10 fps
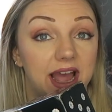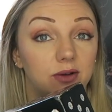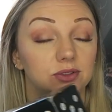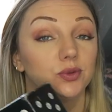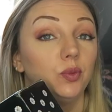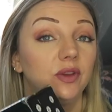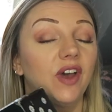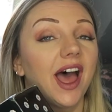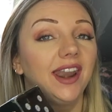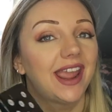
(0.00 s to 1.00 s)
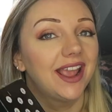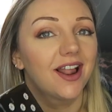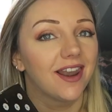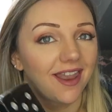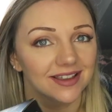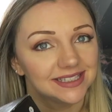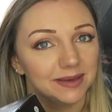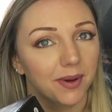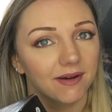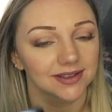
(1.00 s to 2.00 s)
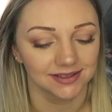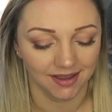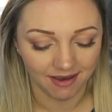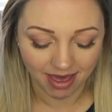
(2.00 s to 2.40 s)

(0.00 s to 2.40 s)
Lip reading: out. We've had a glossy box